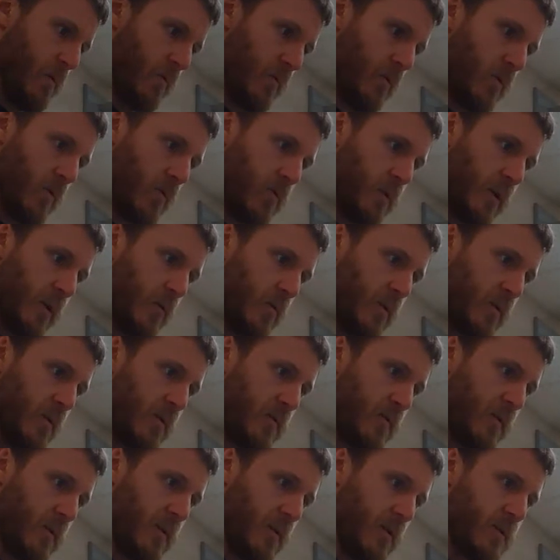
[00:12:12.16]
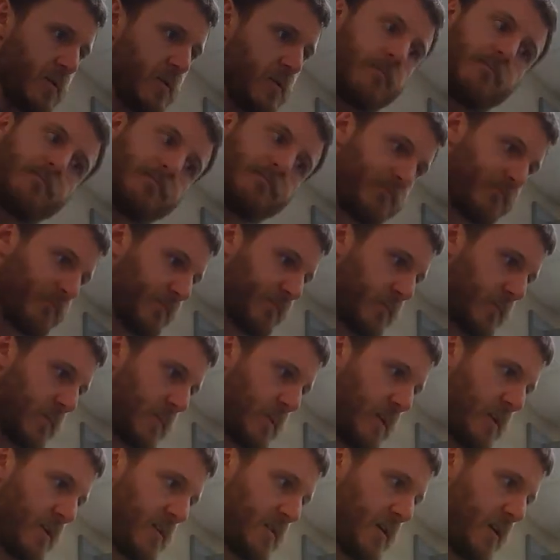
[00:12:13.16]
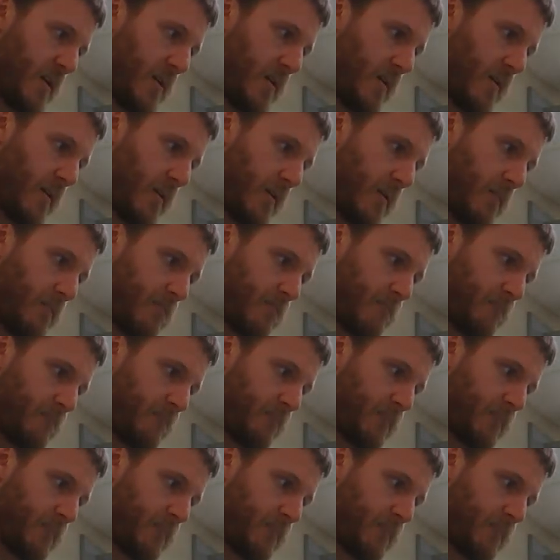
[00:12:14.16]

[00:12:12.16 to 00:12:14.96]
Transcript: would look like when it's finished. Got to sign in again.